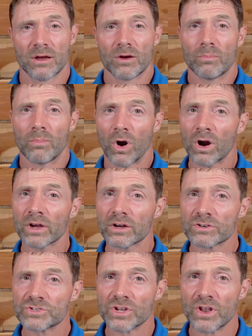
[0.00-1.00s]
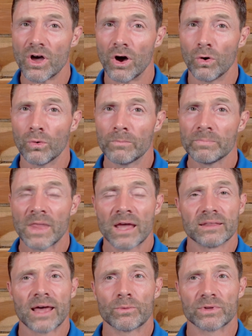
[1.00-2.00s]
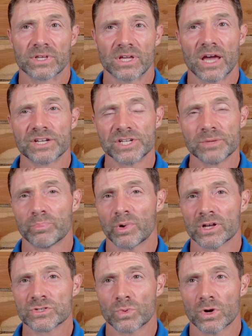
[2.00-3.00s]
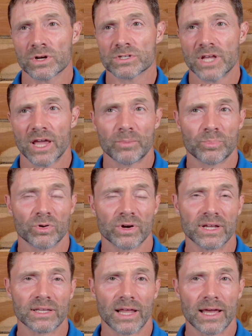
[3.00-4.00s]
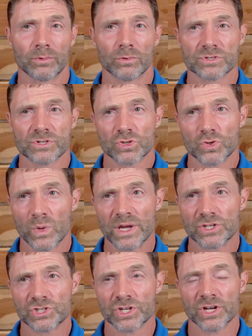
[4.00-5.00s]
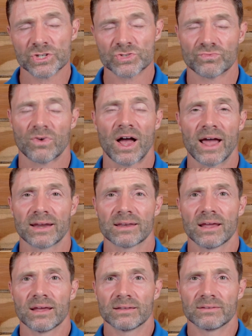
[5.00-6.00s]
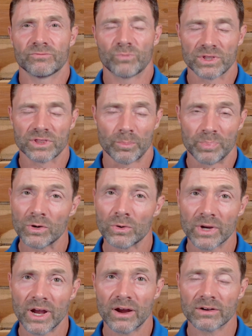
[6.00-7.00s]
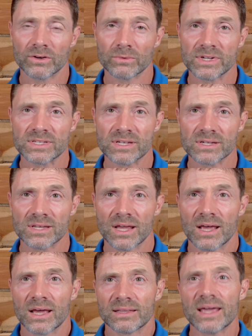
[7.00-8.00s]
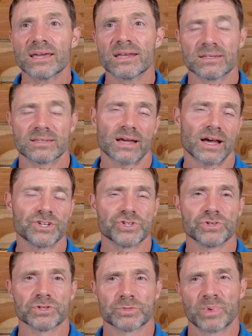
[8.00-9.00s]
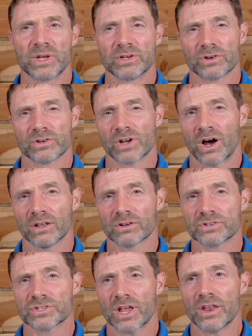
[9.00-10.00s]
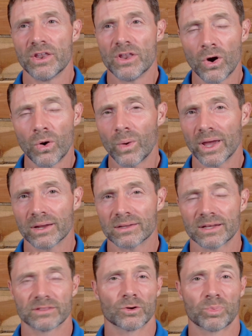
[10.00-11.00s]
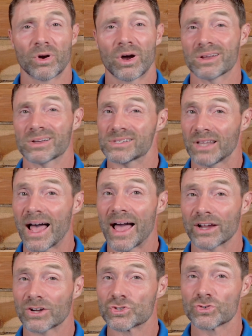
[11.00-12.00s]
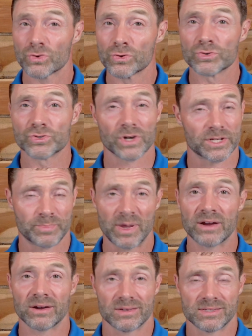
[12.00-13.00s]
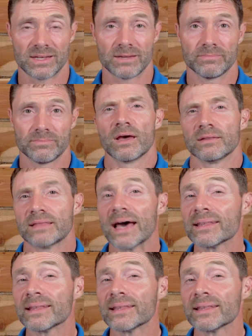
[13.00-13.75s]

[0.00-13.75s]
Marketers know that with catchy buzzwords and pretty labels tweaked just right with appeal characteristics, they can entice you to spend your dollars knowing that their products lack true transparency. That